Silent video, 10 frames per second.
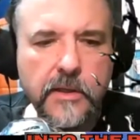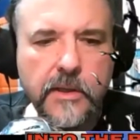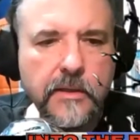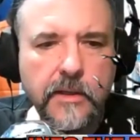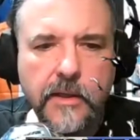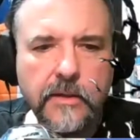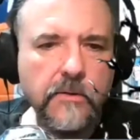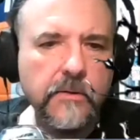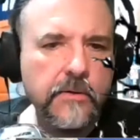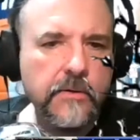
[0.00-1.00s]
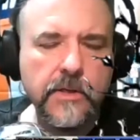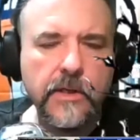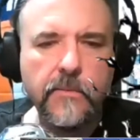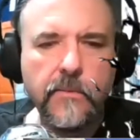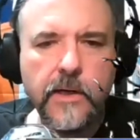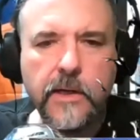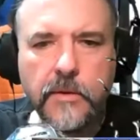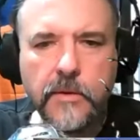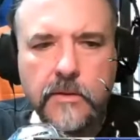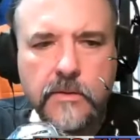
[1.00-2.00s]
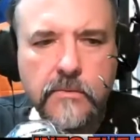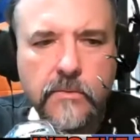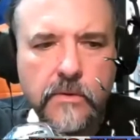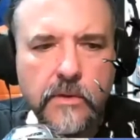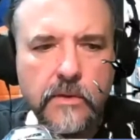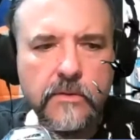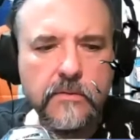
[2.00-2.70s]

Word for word: and I, I don't understand why, because we're all